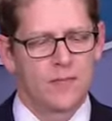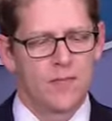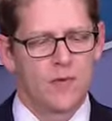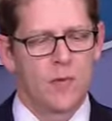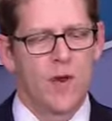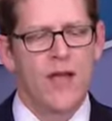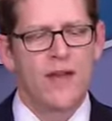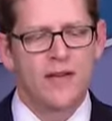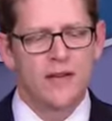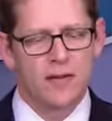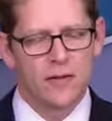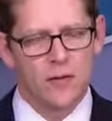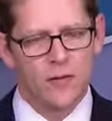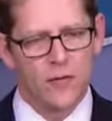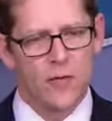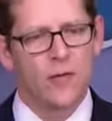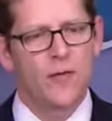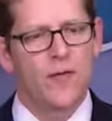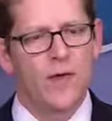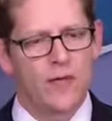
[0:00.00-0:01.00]
threatening the
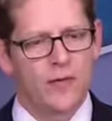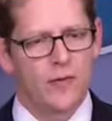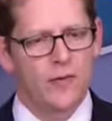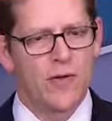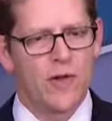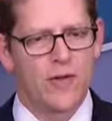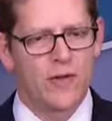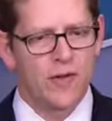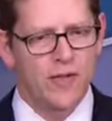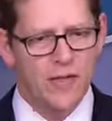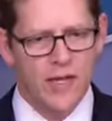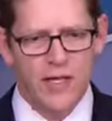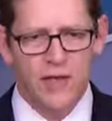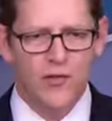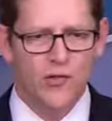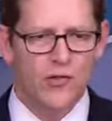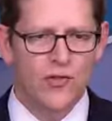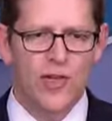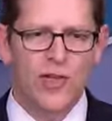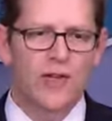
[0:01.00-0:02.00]
full faith and credit of the
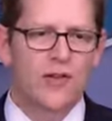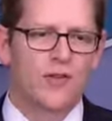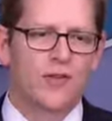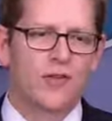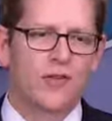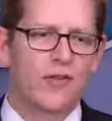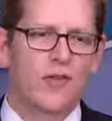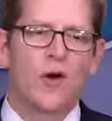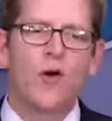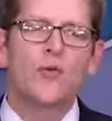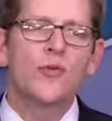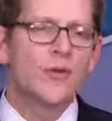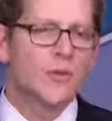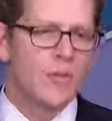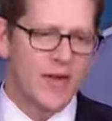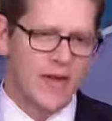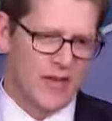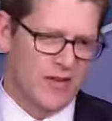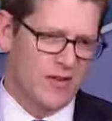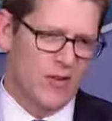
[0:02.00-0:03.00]
United States, no
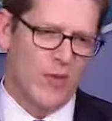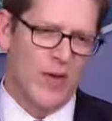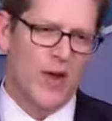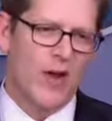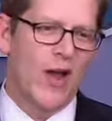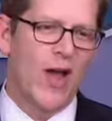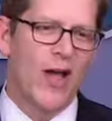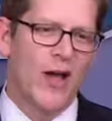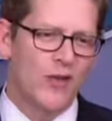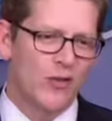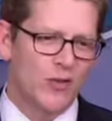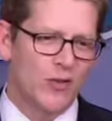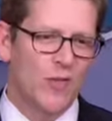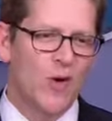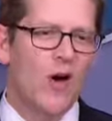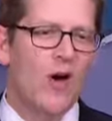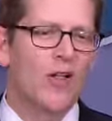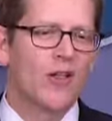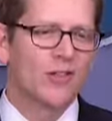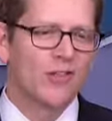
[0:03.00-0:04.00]
demand, no matter how
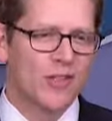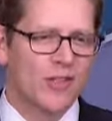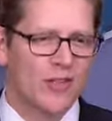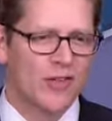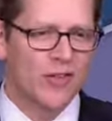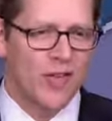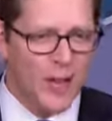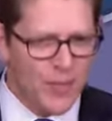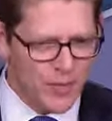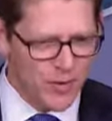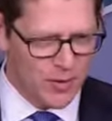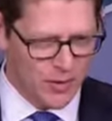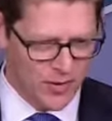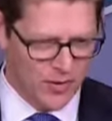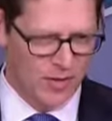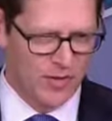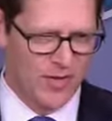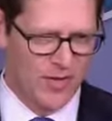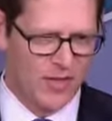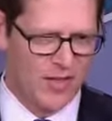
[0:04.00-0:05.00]
small, is
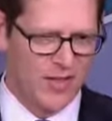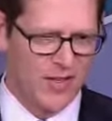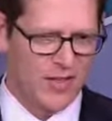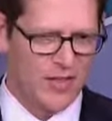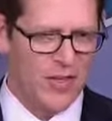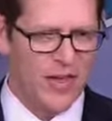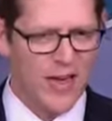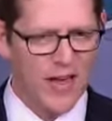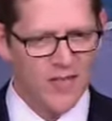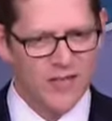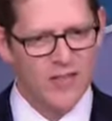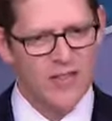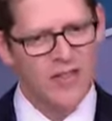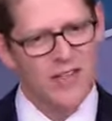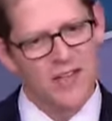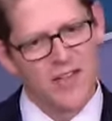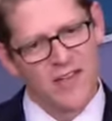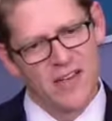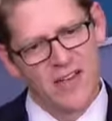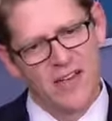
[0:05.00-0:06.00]
acceptable. You have
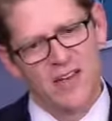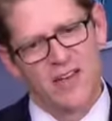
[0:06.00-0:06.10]
to